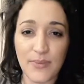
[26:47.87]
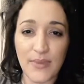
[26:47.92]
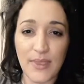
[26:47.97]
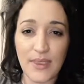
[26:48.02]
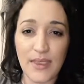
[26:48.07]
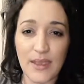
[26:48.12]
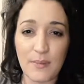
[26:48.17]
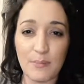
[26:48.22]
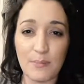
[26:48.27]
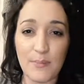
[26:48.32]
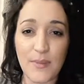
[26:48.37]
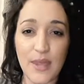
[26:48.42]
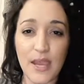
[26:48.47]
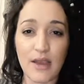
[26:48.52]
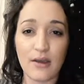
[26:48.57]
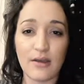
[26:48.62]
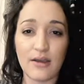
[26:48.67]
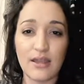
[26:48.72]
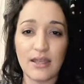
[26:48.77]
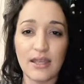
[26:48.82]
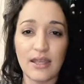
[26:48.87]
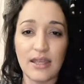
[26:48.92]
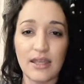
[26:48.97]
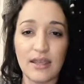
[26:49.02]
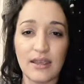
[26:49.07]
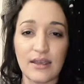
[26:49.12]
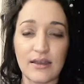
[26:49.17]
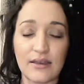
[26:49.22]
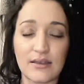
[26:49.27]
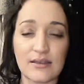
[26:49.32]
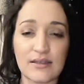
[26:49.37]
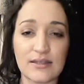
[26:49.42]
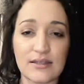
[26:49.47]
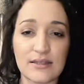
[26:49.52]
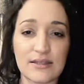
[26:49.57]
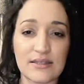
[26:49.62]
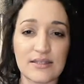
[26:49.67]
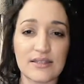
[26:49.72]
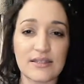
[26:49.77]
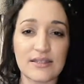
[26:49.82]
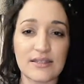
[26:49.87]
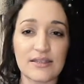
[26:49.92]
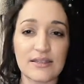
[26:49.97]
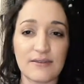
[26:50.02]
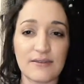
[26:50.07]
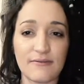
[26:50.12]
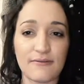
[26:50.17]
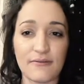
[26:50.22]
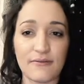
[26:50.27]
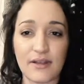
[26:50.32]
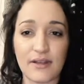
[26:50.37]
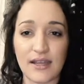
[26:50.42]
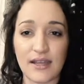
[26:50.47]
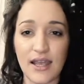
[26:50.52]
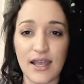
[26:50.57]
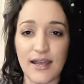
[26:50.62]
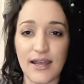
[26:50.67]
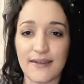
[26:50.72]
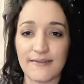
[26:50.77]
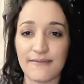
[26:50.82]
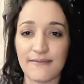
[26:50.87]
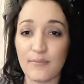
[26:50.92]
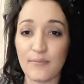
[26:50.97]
marrying different kind of